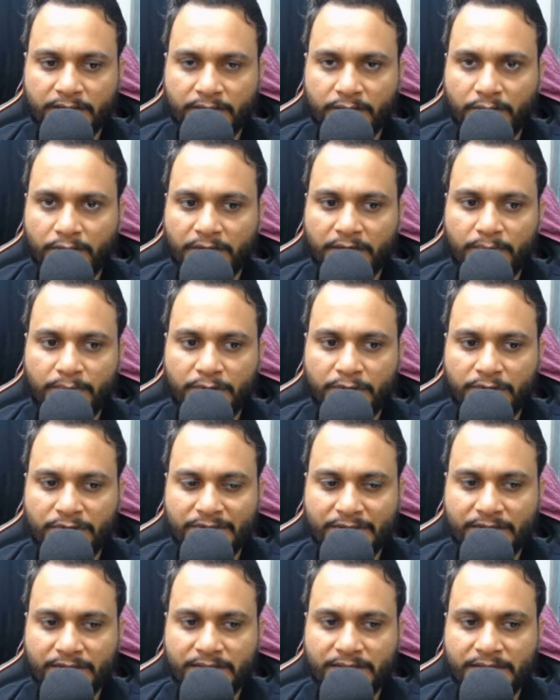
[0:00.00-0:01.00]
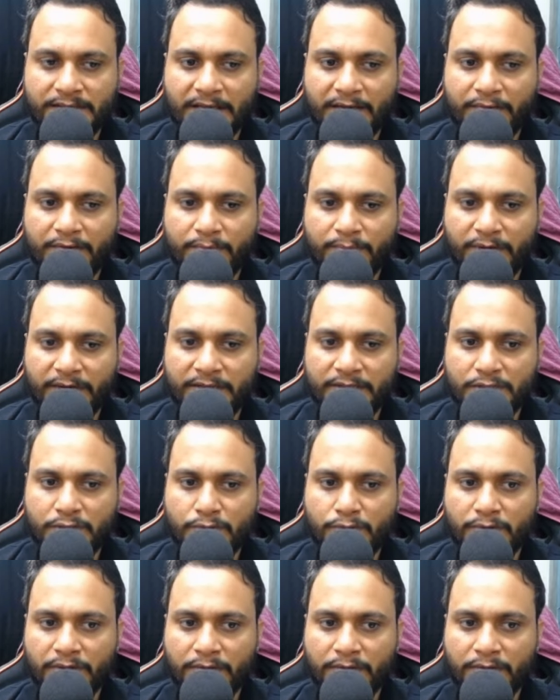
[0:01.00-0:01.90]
Okay, because this is having price 2.